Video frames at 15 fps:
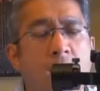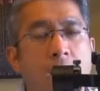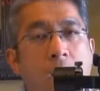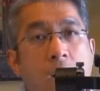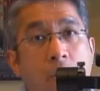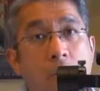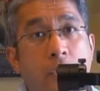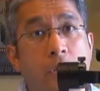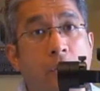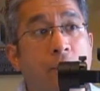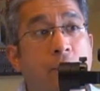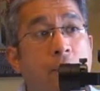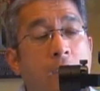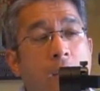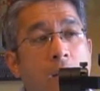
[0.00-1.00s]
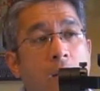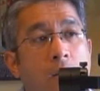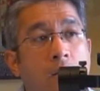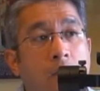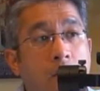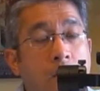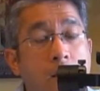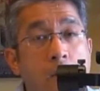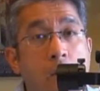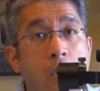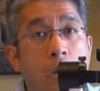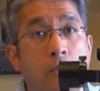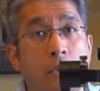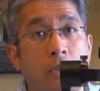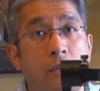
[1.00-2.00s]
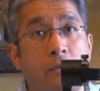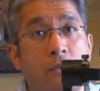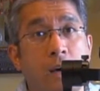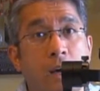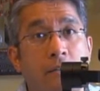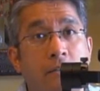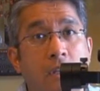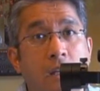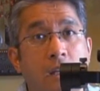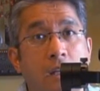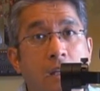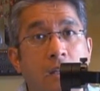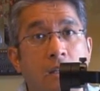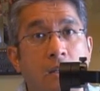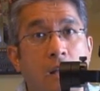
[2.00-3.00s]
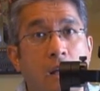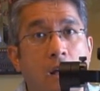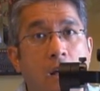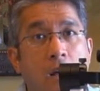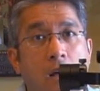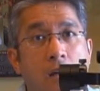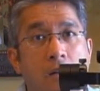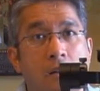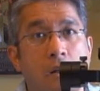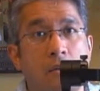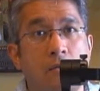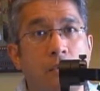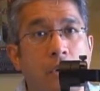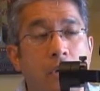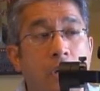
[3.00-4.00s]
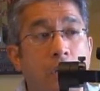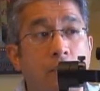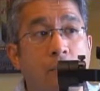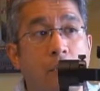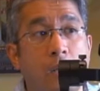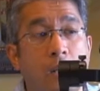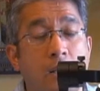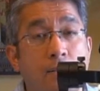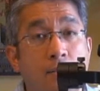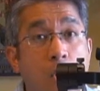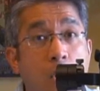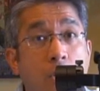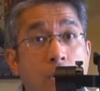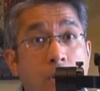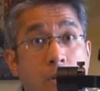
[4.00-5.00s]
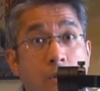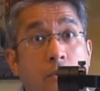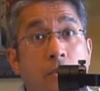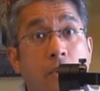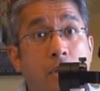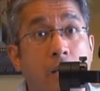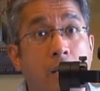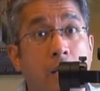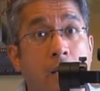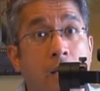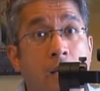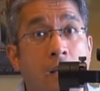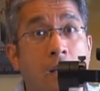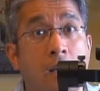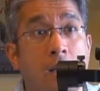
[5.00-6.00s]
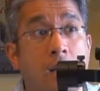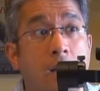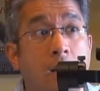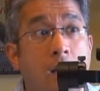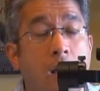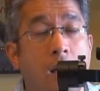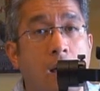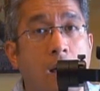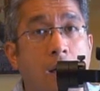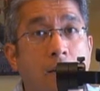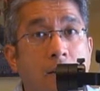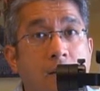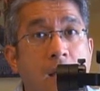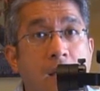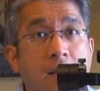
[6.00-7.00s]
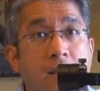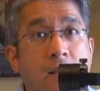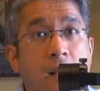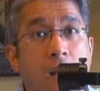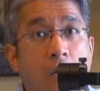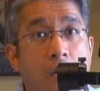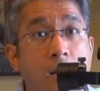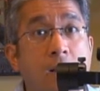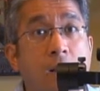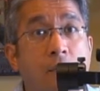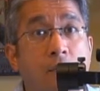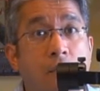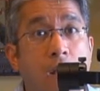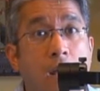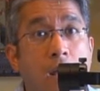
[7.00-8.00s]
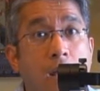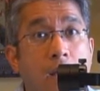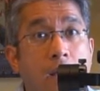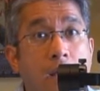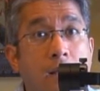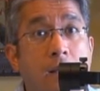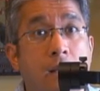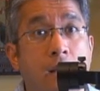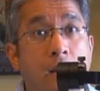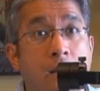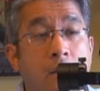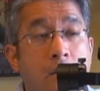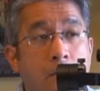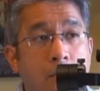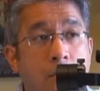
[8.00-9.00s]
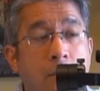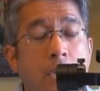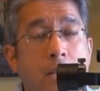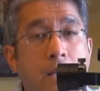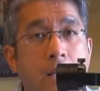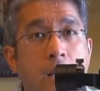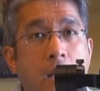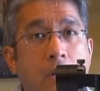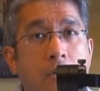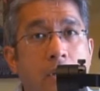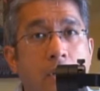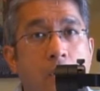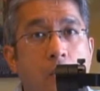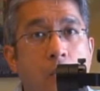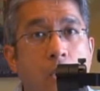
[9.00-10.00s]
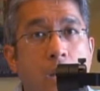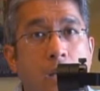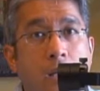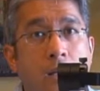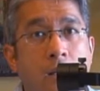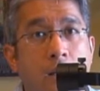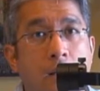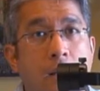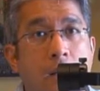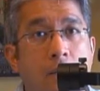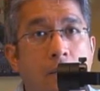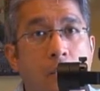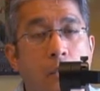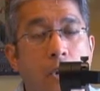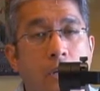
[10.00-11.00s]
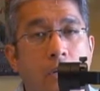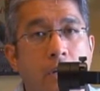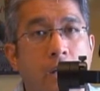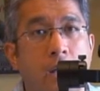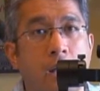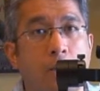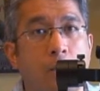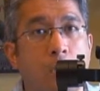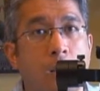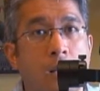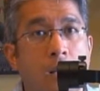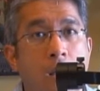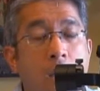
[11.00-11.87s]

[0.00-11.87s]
And you could really feel this one with the 5D software, you could feel the motors are really tight now, as if like it can really carry the weight, the heavy weight of the camera.